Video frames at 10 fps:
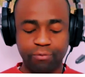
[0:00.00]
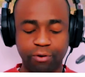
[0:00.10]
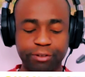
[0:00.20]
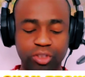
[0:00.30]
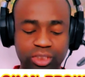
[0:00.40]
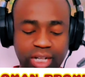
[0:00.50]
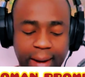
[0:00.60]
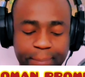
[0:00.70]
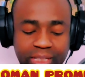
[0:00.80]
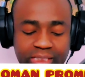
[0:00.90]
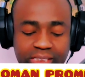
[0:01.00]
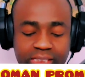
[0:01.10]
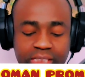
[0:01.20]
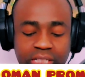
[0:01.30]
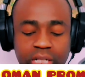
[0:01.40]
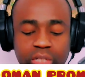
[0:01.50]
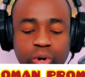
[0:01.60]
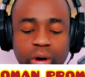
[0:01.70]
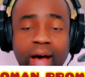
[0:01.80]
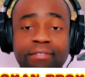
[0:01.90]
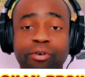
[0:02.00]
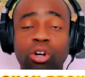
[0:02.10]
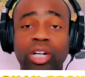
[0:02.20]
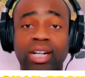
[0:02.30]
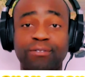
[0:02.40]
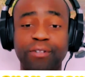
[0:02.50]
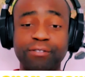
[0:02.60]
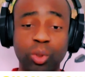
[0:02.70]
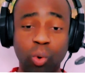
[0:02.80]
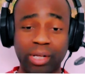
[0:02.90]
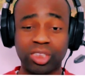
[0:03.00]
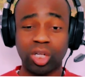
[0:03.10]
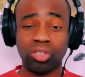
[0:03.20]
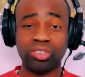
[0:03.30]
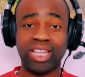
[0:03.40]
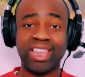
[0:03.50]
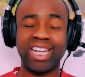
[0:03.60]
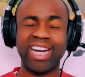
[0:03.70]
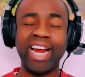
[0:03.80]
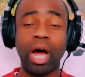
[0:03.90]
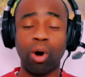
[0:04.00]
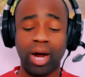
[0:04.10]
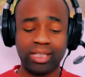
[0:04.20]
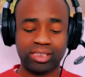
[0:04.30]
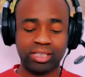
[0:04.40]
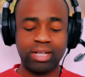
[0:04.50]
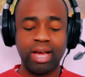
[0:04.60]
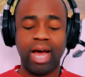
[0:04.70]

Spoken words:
For physiotherapists, you have 150 questions in 3 hours,